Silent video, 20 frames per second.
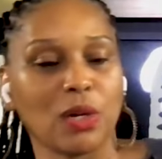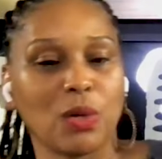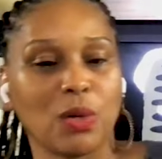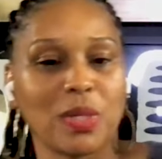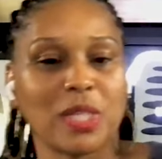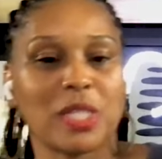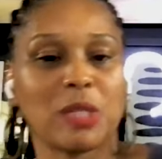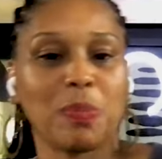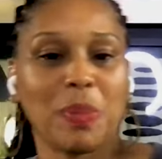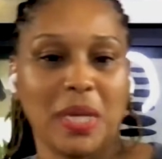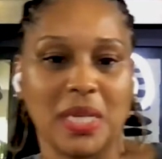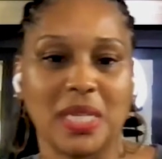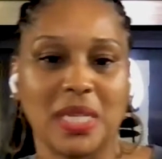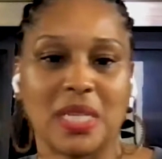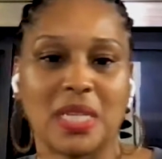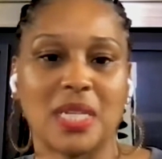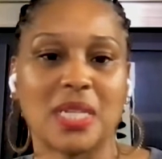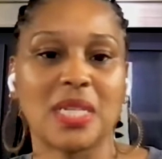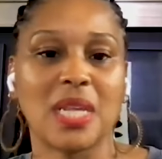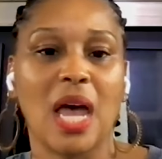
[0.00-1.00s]
Lewis
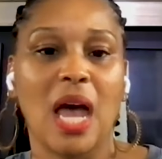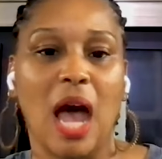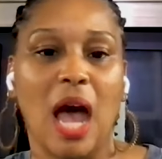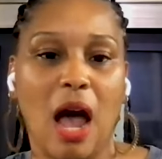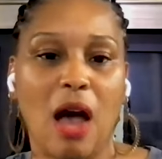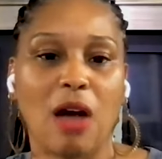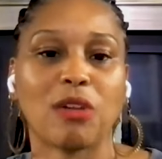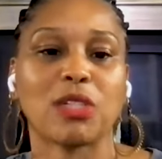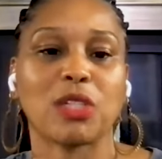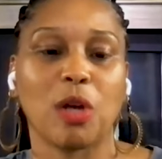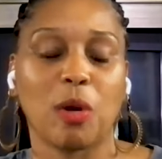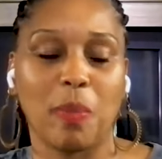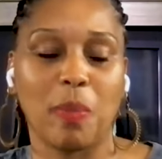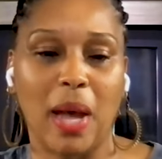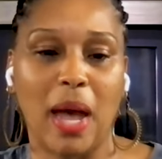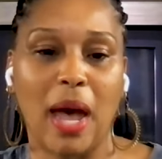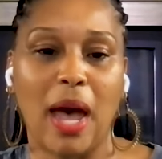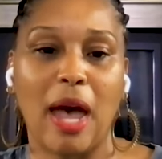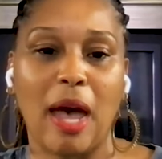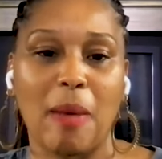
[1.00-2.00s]
pieces also
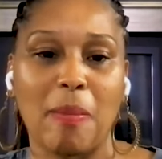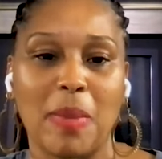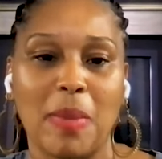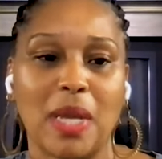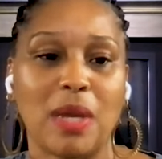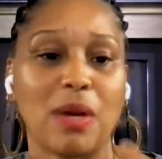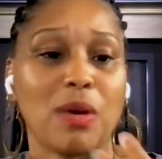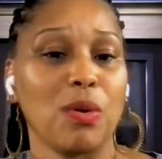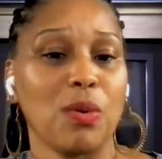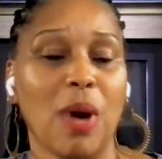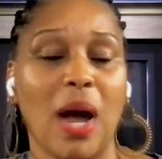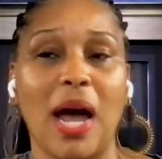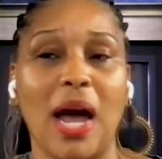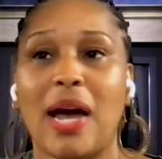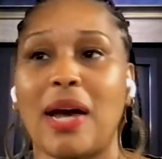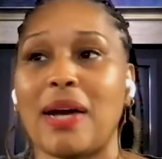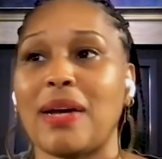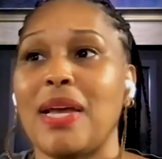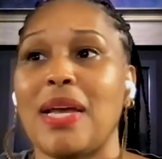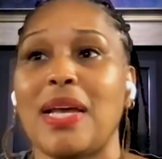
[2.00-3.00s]
behind me, who
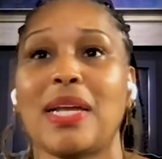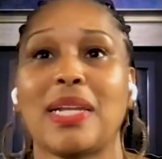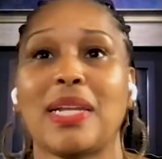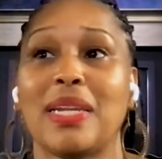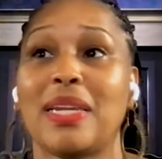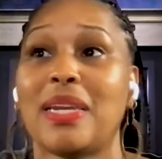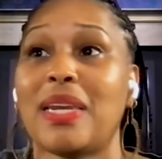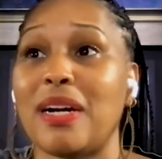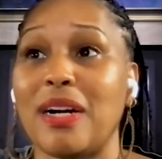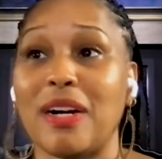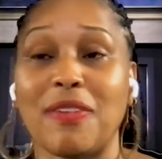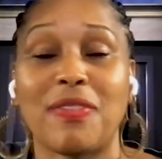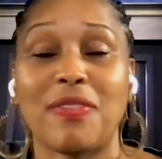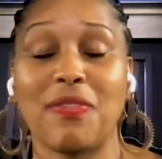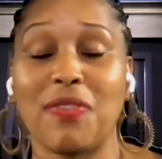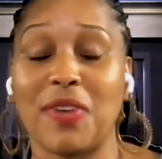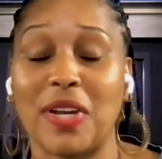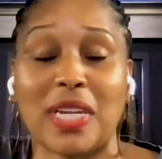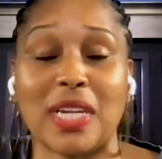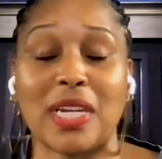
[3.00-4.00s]
I love,
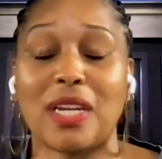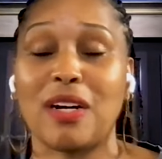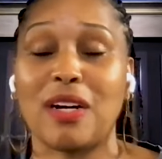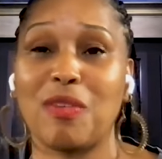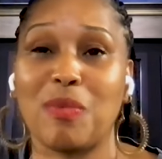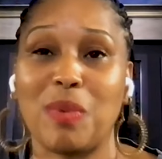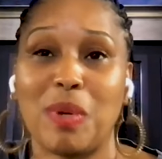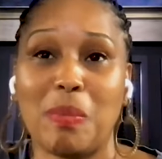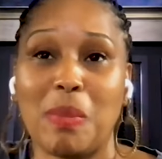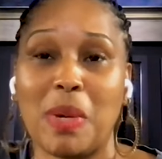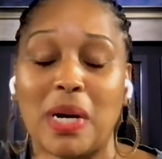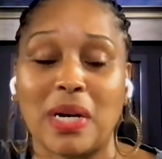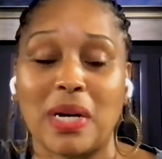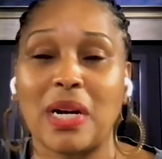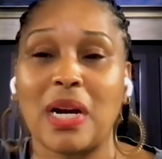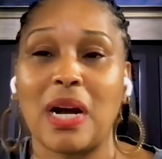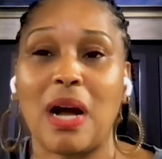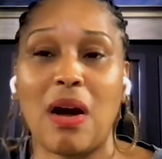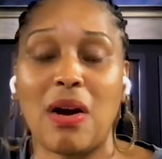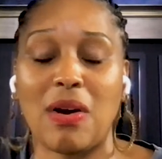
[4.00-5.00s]
fell in love with
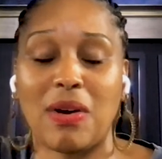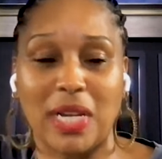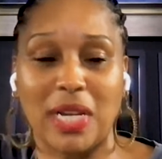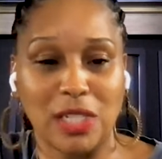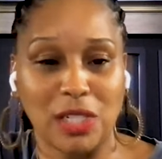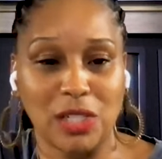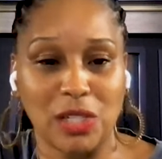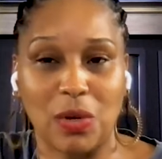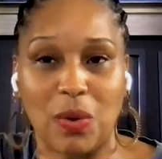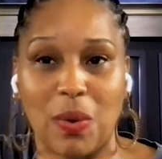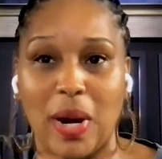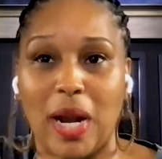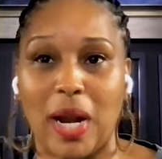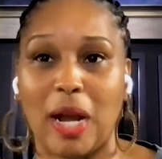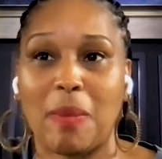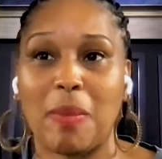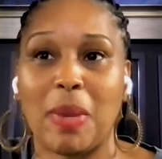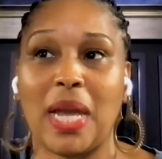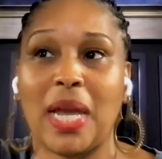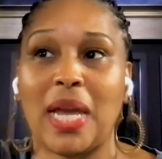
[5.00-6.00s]
Monica on
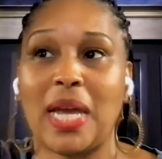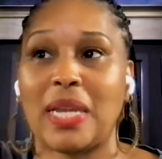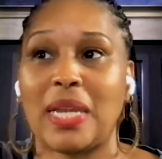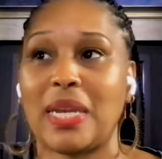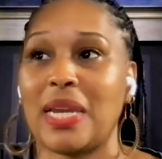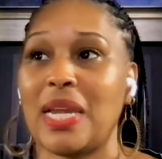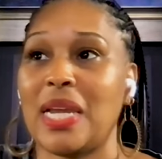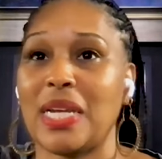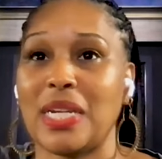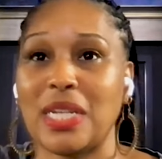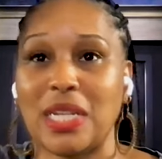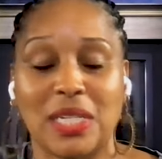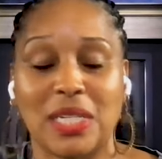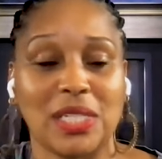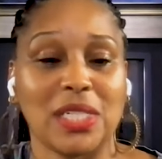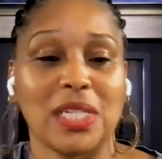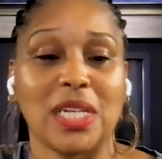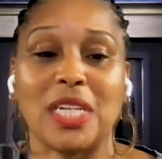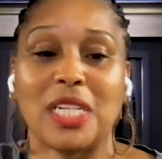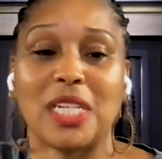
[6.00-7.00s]
Instagram. And
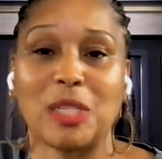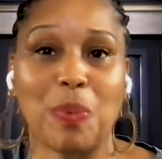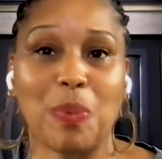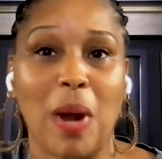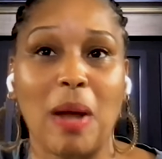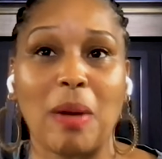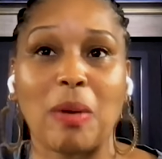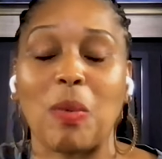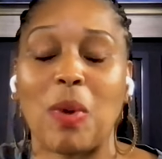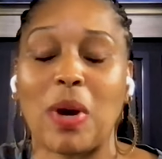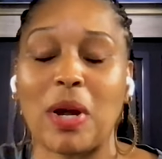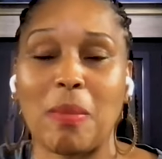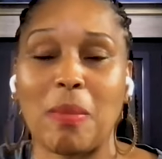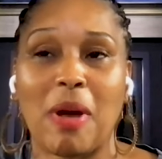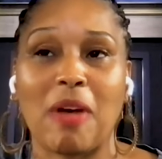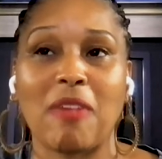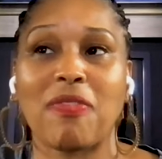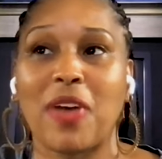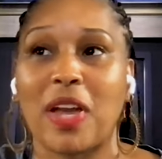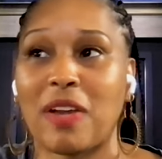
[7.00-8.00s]
she is probably one of
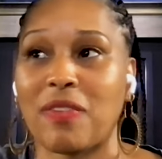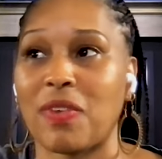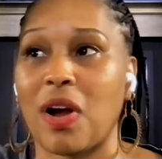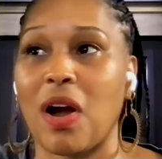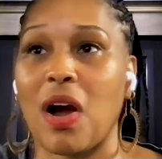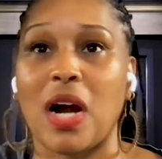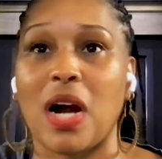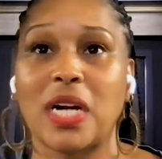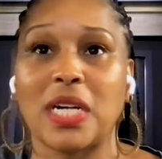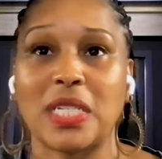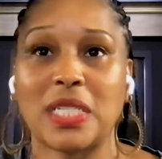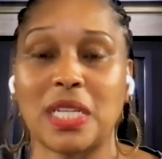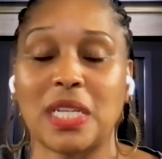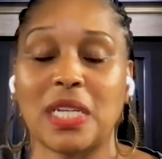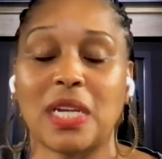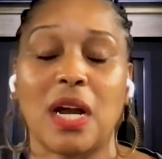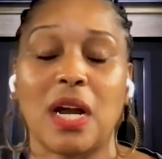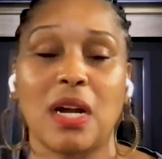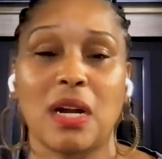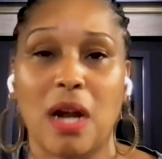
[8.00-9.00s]
my favorite artists,
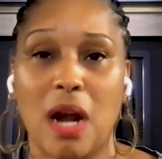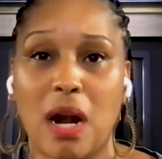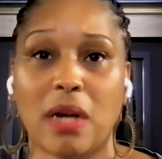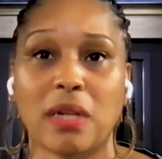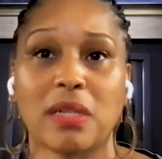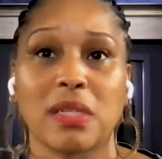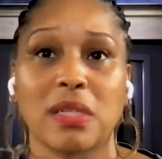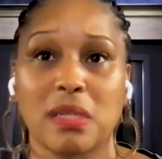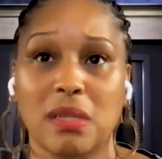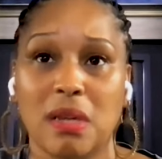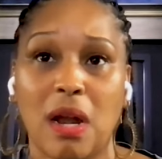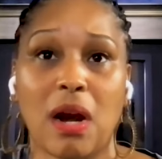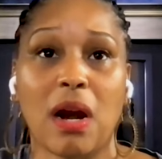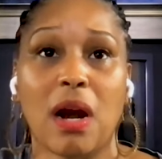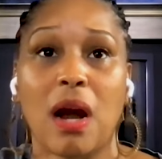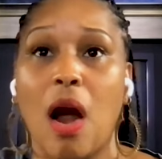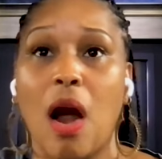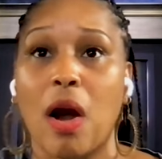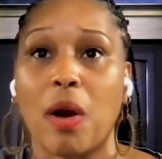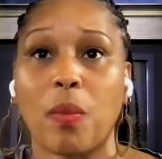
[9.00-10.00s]
and her,
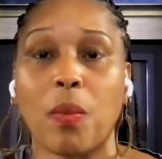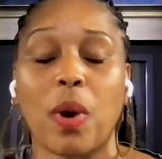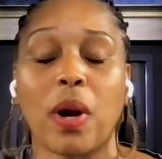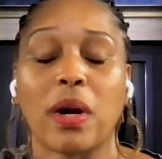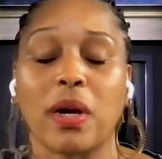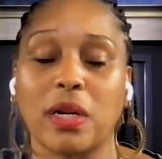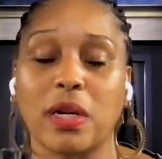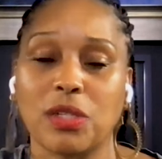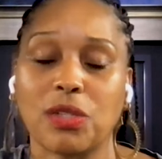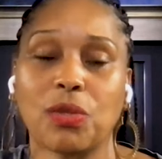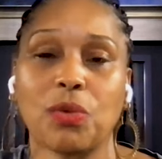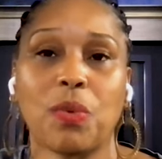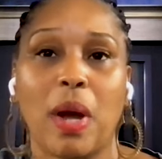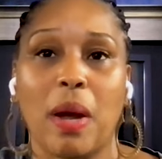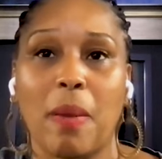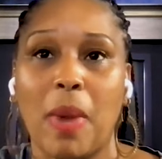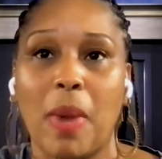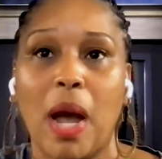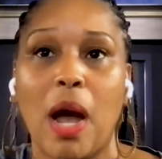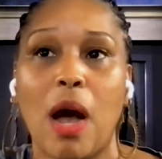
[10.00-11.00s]
her artwork is
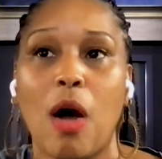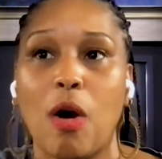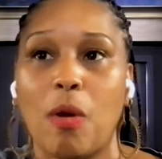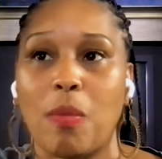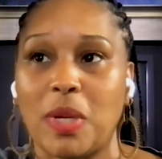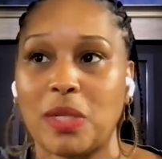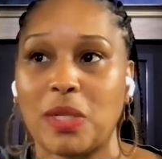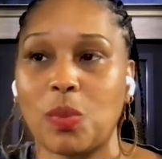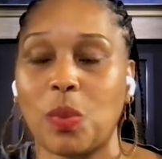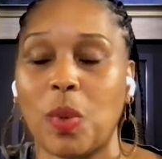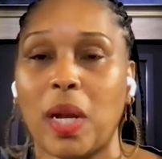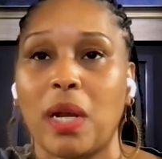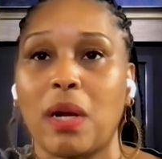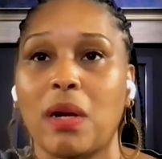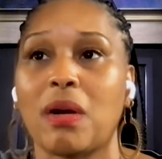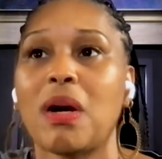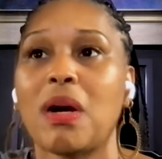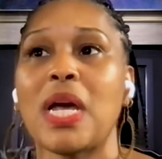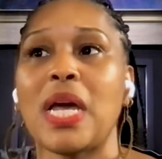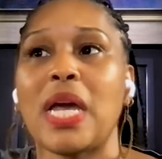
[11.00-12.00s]
throughout my home as
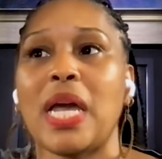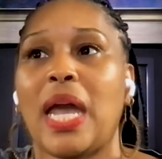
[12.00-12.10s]
well.